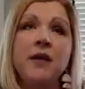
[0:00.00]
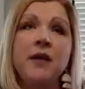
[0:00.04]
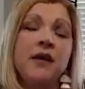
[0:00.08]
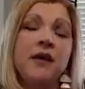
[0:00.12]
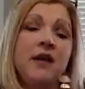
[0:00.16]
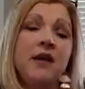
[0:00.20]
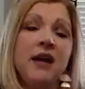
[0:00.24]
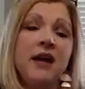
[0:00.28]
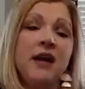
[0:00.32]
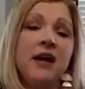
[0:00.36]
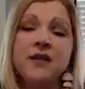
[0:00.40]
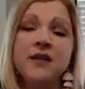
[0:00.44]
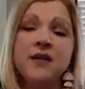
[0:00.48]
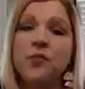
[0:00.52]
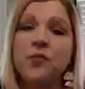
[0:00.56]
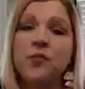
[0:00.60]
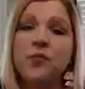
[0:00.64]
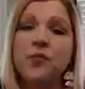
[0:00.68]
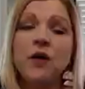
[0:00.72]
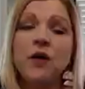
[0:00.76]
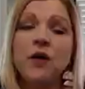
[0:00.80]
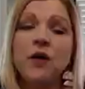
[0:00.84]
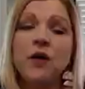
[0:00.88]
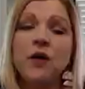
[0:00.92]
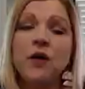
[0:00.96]
as a
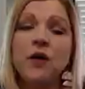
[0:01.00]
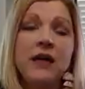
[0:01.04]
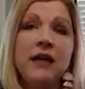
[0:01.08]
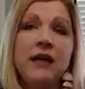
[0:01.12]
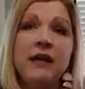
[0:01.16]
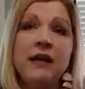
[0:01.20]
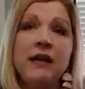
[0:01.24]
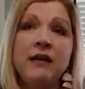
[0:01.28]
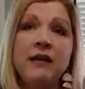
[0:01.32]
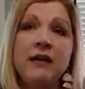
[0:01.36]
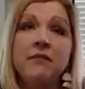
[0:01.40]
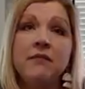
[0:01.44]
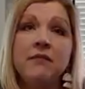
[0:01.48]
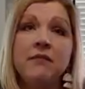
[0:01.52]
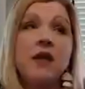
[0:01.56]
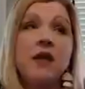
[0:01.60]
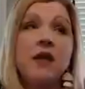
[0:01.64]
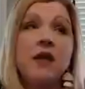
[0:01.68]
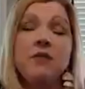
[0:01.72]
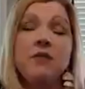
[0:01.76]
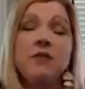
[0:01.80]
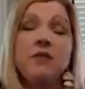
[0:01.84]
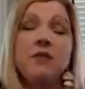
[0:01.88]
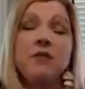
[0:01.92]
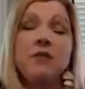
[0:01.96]
prayer meeting
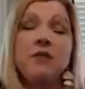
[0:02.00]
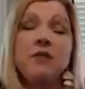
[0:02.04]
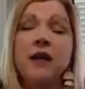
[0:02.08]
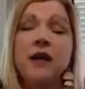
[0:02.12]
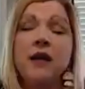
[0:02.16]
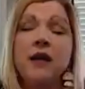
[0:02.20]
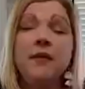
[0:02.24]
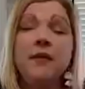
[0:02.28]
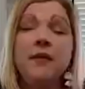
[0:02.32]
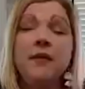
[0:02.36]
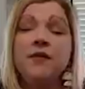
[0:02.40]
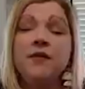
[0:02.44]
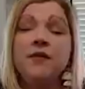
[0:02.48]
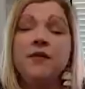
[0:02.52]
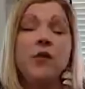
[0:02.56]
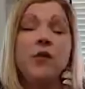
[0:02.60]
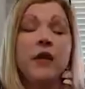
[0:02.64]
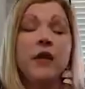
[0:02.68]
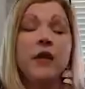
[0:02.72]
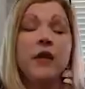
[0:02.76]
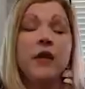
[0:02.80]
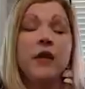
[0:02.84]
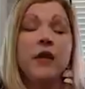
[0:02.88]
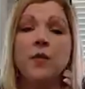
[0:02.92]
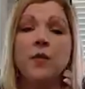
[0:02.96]
maybe and, and if you want to
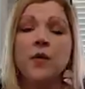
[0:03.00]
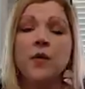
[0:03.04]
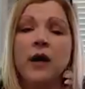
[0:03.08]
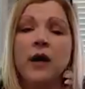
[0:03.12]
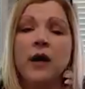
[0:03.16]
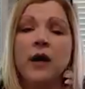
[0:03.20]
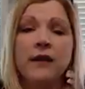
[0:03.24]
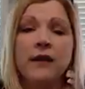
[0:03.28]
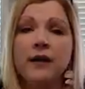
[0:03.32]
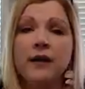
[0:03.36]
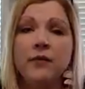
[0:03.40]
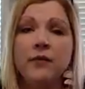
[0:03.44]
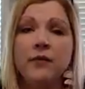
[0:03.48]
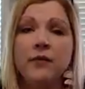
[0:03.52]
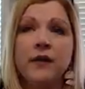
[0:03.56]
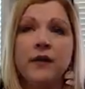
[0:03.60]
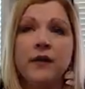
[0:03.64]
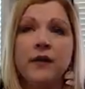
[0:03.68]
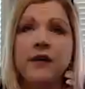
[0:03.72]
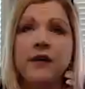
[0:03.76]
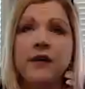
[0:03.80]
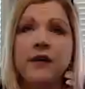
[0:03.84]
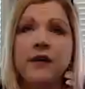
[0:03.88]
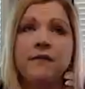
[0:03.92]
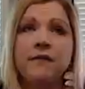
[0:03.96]
incorporate it with
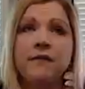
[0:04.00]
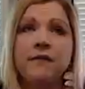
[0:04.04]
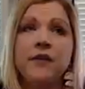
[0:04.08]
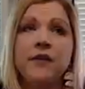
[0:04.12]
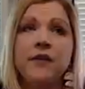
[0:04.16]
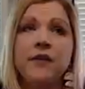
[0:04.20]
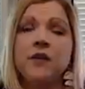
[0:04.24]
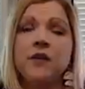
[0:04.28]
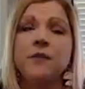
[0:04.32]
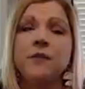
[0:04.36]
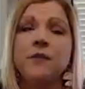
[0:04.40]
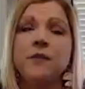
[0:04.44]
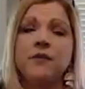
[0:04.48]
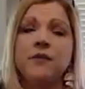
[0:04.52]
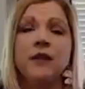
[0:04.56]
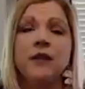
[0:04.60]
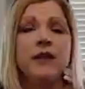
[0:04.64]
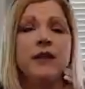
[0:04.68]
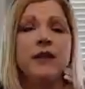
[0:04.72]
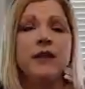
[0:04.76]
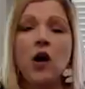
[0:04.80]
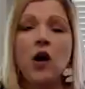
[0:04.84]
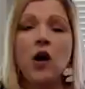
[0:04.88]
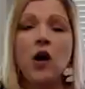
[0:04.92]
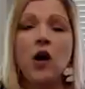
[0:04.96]
like a fellowship like with
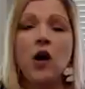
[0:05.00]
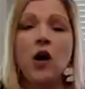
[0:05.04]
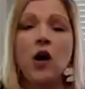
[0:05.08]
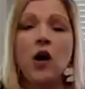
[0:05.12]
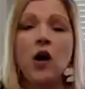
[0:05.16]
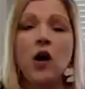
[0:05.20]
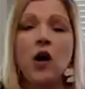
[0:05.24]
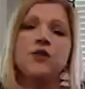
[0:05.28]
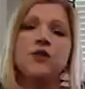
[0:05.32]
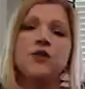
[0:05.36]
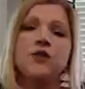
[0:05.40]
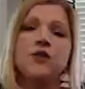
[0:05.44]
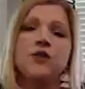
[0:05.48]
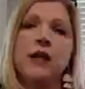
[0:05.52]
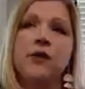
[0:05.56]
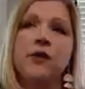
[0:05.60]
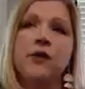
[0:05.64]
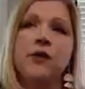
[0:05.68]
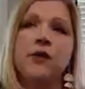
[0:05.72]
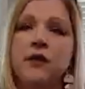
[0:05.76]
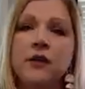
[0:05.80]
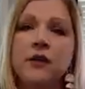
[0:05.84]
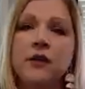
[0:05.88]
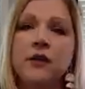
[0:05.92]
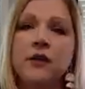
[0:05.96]
an oneg sort of like we
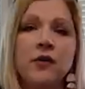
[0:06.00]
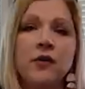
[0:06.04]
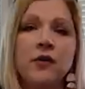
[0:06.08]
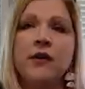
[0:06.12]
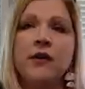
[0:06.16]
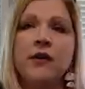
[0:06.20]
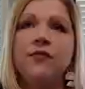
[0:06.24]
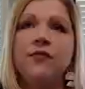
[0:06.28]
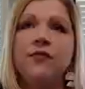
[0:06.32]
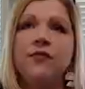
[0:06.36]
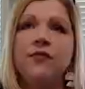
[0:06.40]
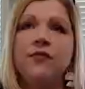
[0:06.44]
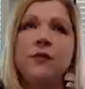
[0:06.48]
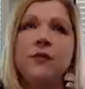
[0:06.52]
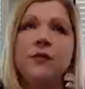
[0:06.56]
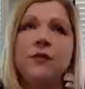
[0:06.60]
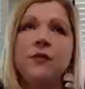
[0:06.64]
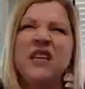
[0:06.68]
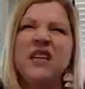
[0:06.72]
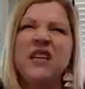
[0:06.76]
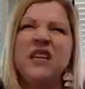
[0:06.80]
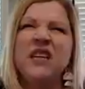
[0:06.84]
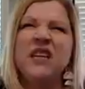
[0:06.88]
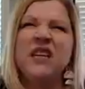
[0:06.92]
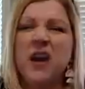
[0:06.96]
do if
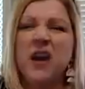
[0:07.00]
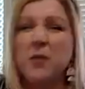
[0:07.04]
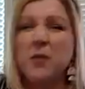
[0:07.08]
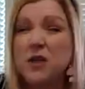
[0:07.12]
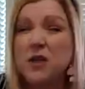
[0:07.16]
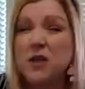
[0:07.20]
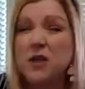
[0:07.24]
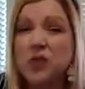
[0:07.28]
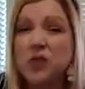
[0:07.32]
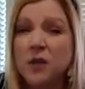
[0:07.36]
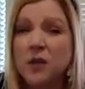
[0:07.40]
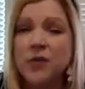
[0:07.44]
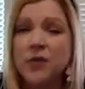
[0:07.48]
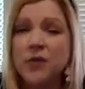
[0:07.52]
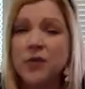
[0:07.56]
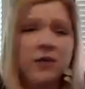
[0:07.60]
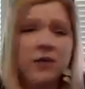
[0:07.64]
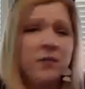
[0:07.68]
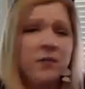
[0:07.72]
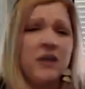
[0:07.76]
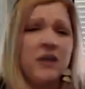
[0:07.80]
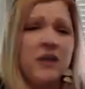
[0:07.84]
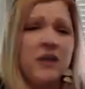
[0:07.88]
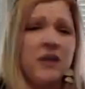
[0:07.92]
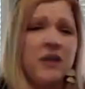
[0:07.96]
depending on how much trouble that would
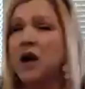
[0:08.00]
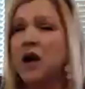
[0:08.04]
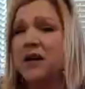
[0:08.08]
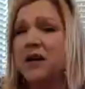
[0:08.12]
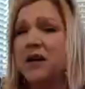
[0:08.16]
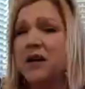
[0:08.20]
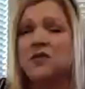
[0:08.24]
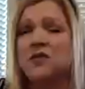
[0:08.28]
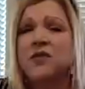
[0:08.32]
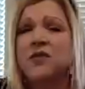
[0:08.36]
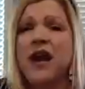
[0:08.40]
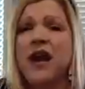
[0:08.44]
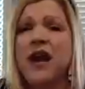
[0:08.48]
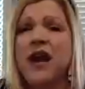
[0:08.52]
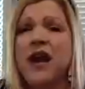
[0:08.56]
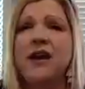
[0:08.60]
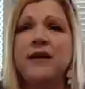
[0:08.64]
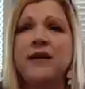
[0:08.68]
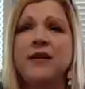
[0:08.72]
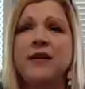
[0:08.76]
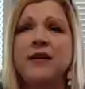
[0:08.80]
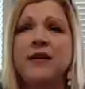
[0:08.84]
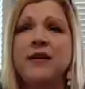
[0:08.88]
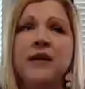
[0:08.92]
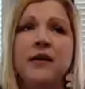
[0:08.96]
be to do that
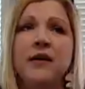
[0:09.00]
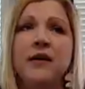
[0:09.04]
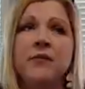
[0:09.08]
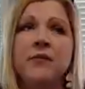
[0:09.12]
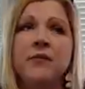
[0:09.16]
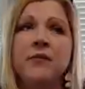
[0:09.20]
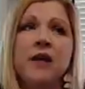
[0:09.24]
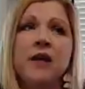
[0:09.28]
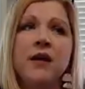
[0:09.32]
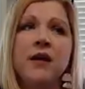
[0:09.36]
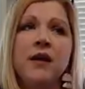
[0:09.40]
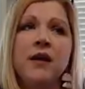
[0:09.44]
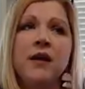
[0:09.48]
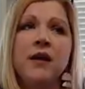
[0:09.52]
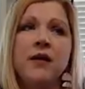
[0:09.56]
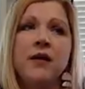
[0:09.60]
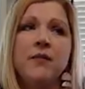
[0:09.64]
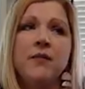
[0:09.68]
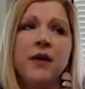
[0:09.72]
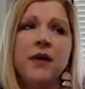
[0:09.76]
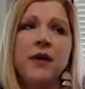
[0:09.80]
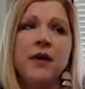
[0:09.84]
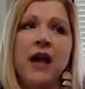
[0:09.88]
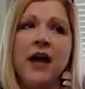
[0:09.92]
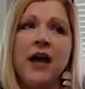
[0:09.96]
um,
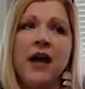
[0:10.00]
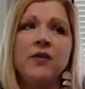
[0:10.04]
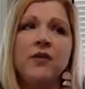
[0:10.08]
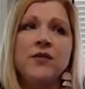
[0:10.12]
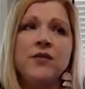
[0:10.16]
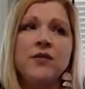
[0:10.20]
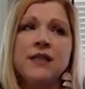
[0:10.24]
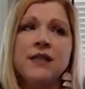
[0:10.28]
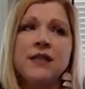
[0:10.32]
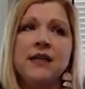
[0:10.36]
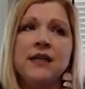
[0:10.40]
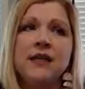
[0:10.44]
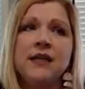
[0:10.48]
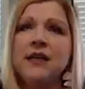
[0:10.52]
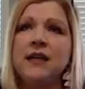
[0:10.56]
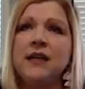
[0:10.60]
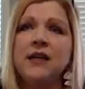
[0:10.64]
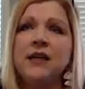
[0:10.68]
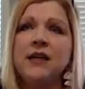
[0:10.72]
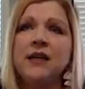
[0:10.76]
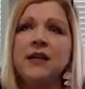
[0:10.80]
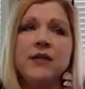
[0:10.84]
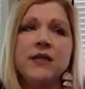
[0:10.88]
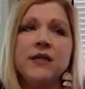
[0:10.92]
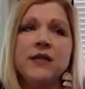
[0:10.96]
but i don't see
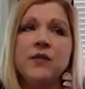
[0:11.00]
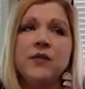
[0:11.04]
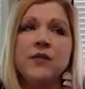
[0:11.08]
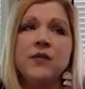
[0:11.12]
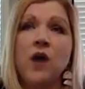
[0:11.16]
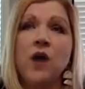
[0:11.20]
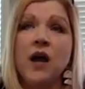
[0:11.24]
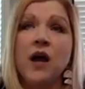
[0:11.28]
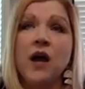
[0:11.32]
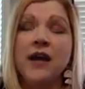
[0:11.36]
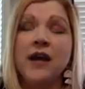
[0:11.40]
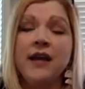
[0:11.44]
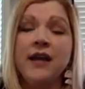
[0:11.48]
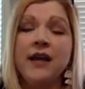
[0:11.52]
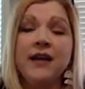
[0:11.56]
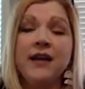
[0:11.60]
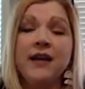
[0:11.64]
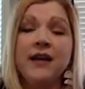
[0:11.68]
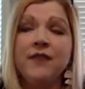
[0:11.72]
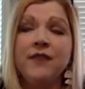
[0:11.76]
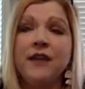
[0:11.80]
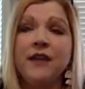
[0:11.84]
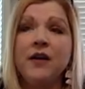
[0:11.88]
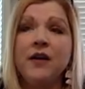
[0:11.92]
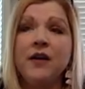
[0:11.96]
any reason why and
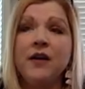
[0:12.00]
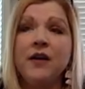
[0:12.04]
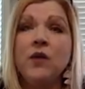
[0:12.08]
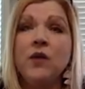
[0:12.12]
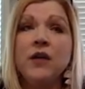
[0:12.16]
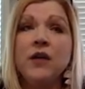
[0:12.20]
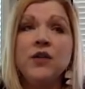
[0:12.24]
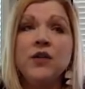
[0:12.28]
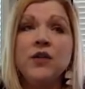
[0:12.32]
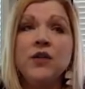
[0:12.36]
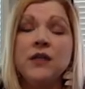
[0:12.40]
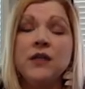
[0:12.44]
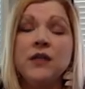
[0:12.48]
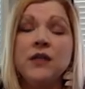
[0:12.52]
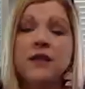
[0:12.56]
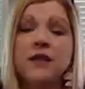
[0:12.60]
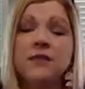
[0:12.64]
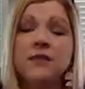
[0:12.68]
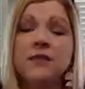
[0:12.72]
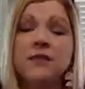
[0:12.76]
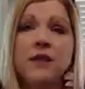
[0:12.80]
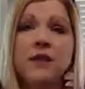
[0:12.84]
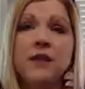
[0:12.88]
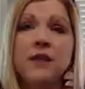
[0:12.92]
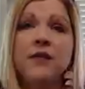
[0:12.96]
if they don't want to do it at the
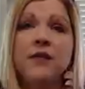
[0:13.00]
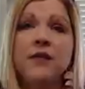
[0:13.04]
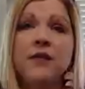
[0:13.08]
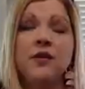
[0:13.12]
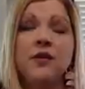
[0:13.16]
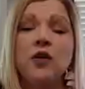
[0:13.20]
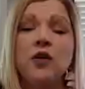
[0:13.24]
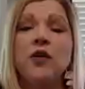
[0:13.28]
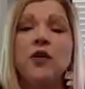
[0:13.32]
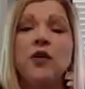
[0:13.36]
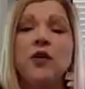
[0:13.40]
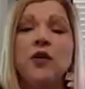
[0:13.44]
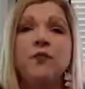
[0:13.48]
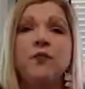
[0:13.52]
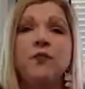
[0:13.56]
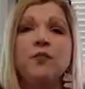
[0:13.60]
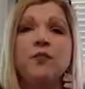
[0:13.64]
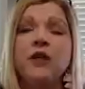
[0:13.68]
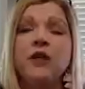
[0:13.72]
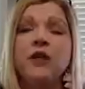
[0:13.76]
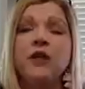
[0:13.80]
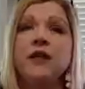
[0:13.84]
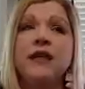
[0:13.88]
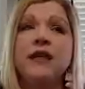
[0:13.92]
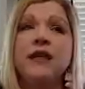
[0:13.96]
uh, if you don't have a
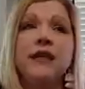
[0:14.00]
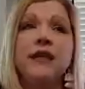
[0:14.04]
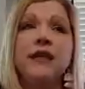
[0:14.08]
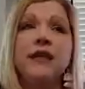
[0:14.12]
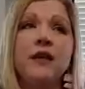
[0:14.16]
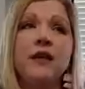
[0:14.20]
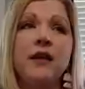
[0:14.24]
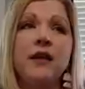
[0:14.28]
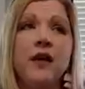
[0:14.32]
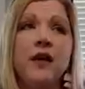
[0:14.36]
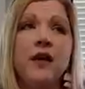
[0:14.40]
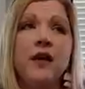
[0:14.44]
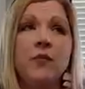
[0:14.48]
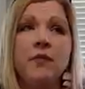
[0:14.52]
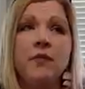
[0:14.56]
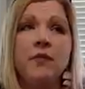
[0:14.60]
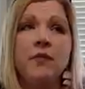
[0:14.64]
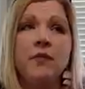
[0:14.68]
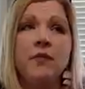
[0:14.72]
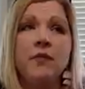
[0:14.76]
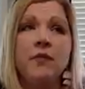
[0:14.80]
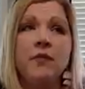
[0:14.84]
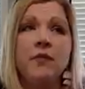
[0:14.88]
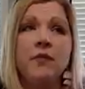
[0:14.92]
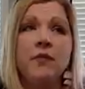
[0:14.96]
building you know
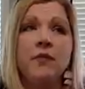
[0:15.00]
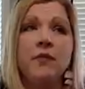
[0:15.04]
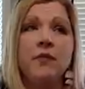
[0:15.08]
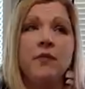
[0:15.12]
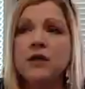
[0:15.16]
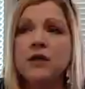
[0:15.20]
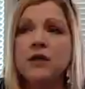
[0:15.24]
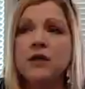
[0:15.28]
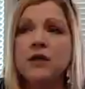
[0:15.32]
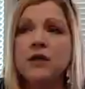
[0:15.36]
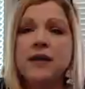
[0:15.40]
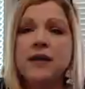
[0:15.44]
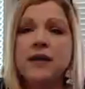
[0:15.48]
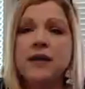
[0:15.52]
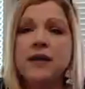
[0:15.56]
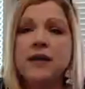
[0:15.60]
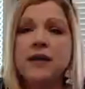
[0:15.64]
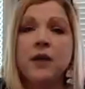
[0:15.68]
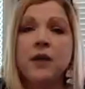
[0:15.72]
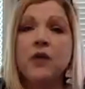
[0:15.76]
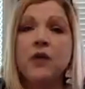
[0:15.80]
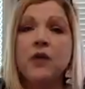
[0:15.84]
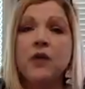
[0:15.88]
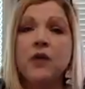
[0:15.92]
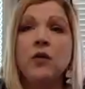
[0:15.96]
maybe you could set up
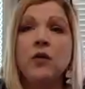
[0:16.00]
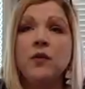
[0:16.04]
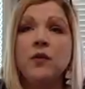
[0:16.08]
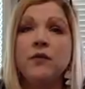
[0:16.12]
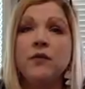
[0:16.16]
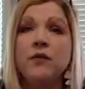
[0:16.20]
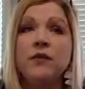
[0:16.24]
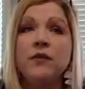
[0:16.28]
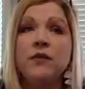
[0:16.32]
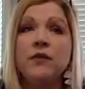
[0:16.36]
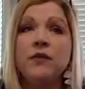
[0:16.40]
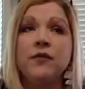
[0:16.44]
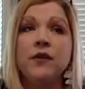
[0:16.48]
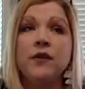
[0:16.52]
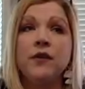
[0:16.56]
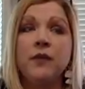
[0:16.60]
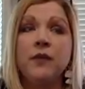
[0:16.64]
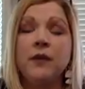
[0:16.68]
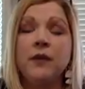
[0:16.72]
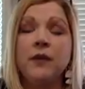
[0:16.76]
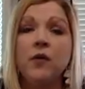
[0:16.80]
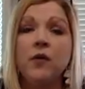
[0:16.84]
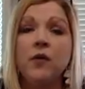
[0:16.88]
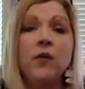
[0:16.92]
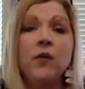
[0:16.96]
a group of different
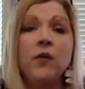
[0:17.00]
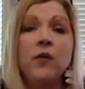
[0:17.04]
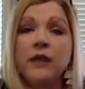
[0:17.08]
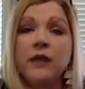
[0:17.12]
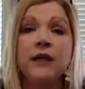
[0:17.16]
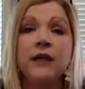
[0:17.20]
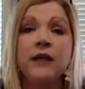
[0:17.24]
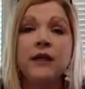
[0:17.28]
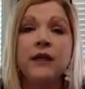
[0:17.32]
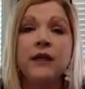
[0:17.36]
people willing to